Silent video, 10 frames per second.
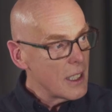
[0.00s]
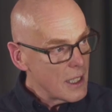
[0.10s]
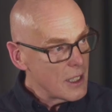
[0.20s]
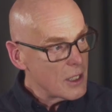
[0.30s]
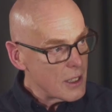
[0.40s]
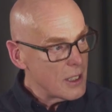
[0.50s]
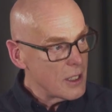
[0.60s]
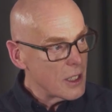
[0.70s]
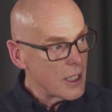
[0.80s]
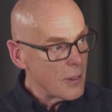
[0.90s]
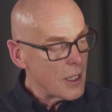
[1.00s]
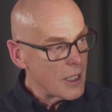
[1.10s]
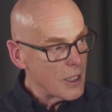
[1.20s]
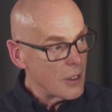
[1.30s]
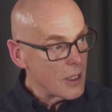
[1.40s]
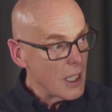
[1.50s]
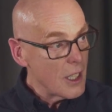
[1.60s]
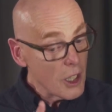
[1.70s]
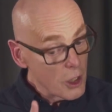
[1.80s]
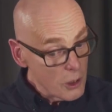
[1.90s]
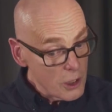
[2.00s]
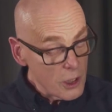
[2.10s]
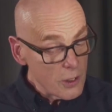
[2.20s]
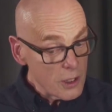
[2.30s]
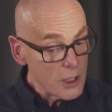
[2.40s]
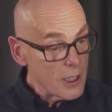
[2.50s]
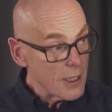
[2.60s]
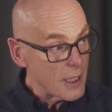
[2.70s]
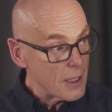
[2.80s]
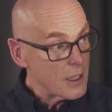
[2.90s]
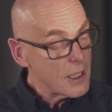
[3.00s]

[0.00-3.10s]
is to their value. And the good students see that.